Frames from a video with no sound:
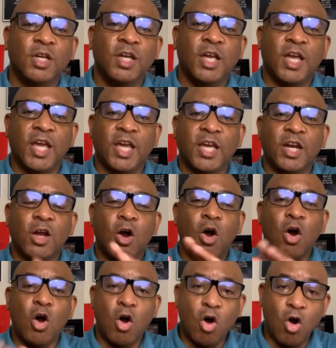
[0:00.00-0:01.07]
And
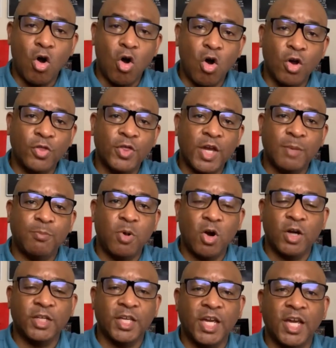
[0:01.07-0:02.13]
on that
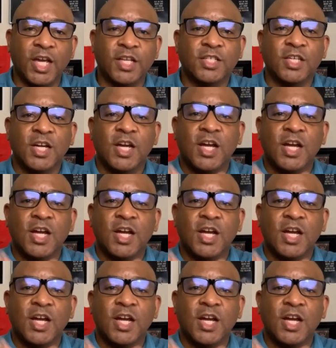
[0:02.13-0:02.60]
podcast,